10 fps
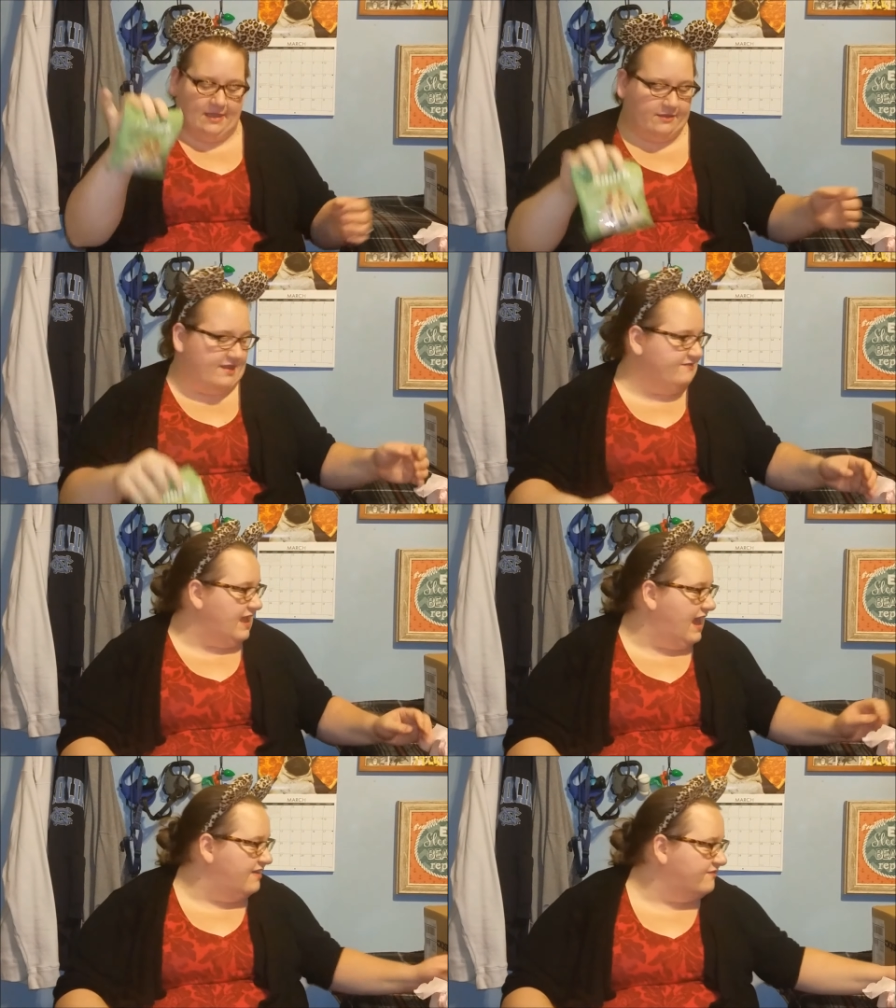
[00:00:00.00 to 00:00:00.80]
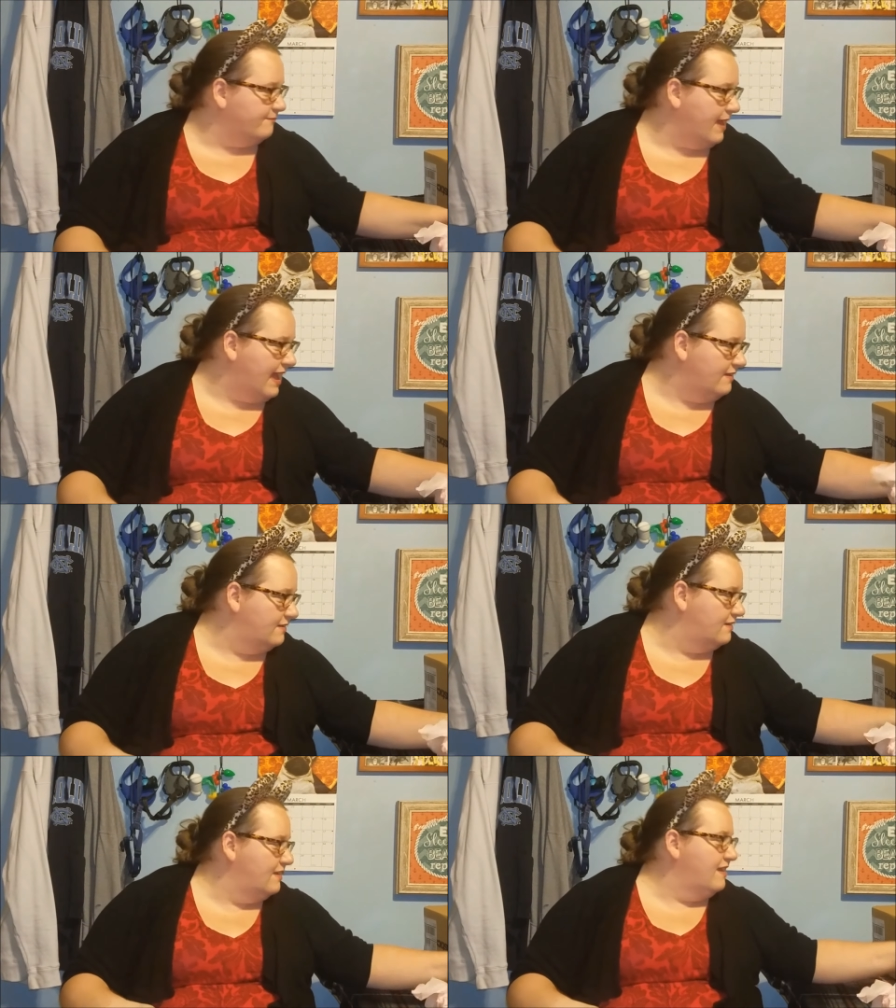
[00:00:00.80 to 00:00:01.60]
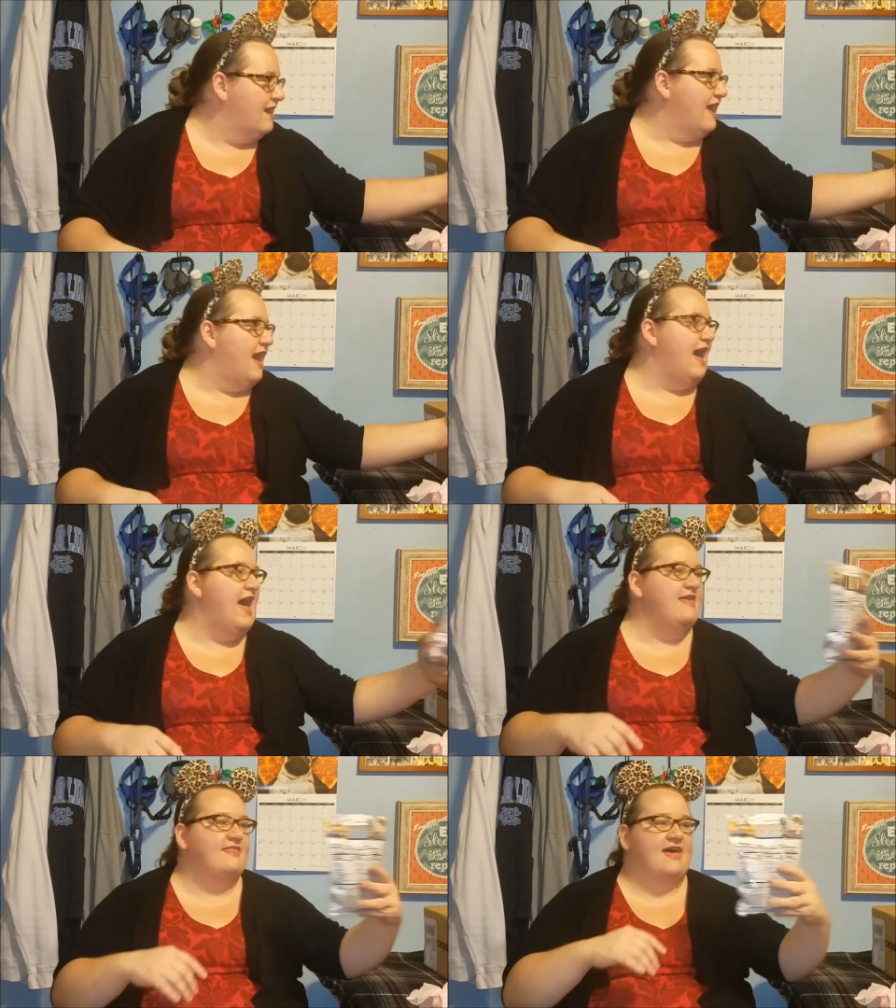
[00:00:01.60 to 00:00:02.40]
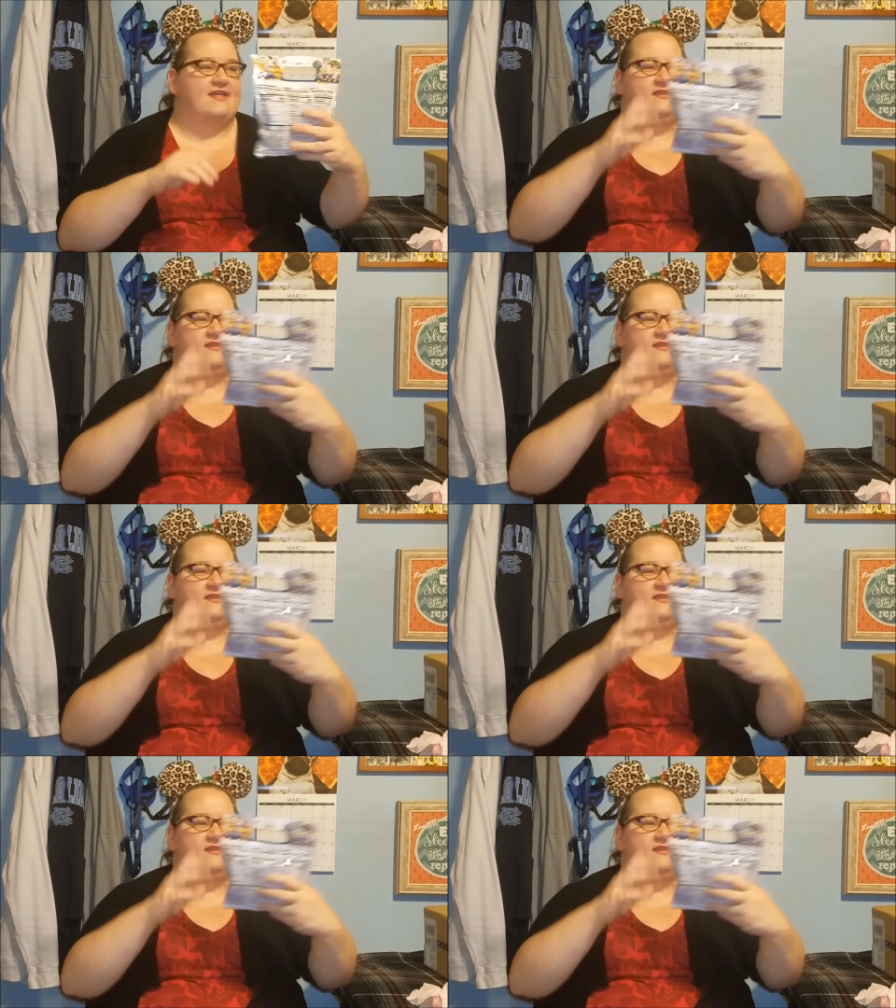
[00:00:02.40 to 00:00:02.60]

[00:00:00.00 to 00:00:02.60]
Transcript: again, going to have to hide from that. And